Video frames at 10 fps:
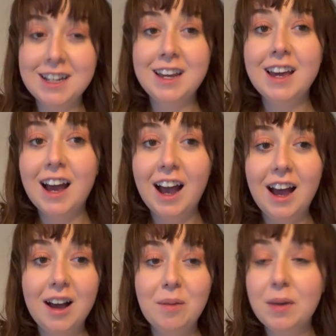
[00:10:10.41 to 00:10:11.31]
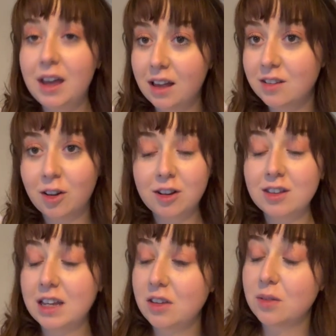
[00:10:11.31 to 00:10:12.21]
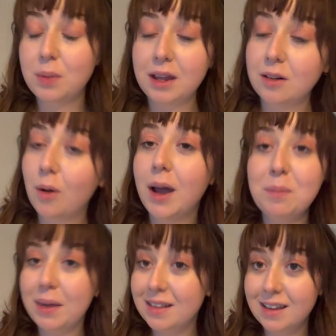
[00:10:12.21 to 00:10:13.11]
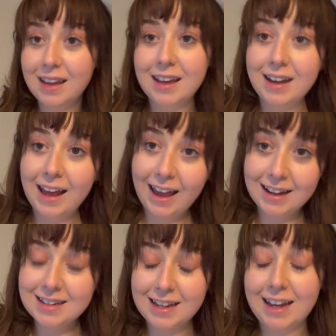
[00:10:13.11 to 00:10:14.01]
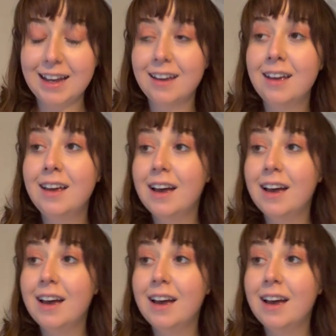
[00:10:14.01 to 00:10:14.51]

It has honestly just been quite busy and hectic,